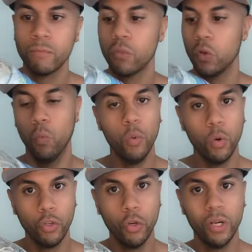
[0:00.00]
what we'll
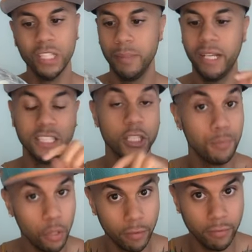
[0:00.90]
do is, because it's
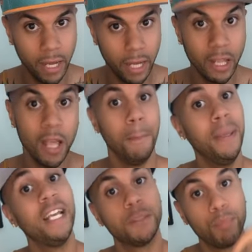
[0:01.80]
purified, meaning
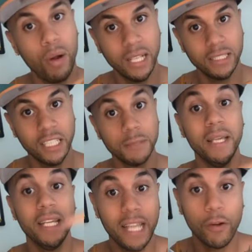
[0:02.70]
it's processed,
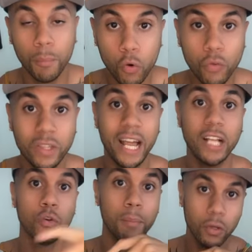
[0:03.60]
meaning they remove the
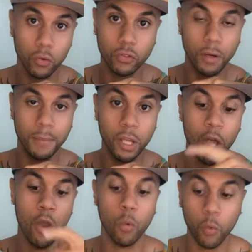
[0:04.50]
natural minerals from it,
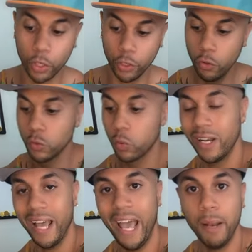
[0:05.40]
what we're gonna do is we're gonna
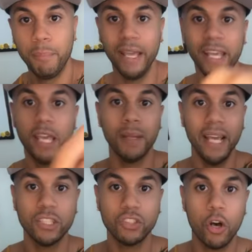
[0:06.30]
add pink
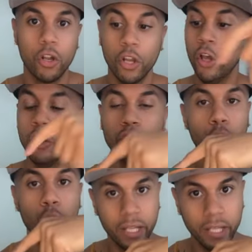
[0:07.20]
Himalayan salt to
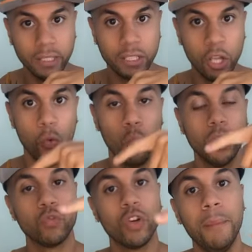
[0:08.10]
this, which
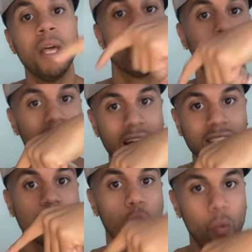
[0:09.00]
remineralizes
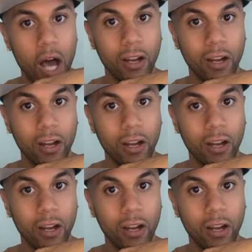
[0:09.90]
the water,